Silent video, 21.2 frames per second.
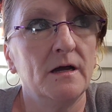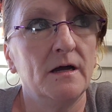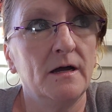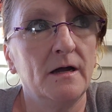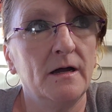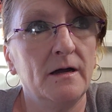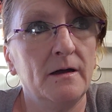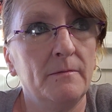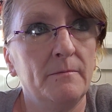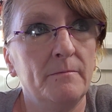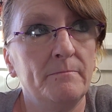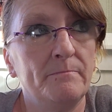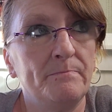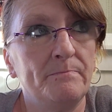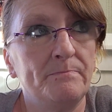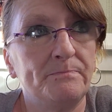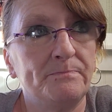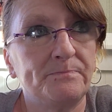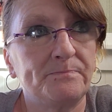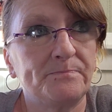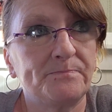
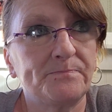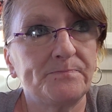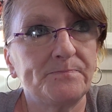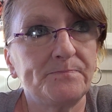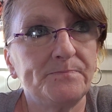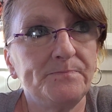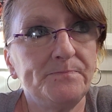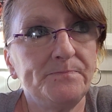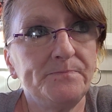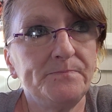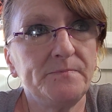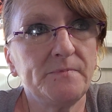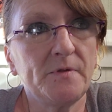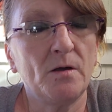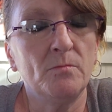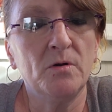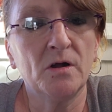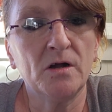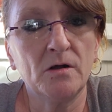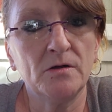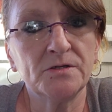
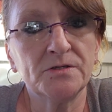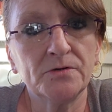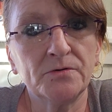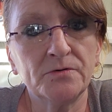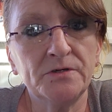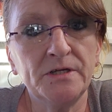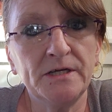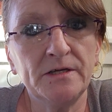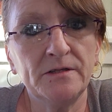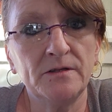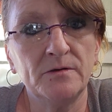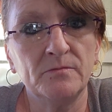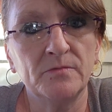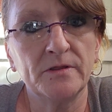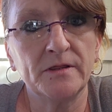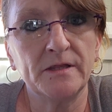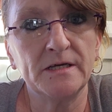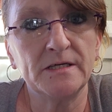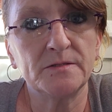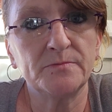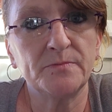Because they're dealing with
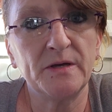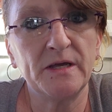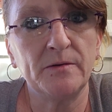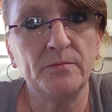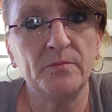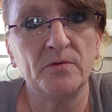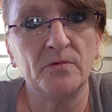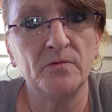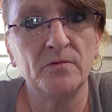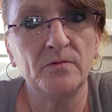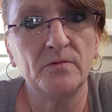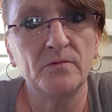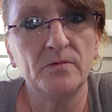these people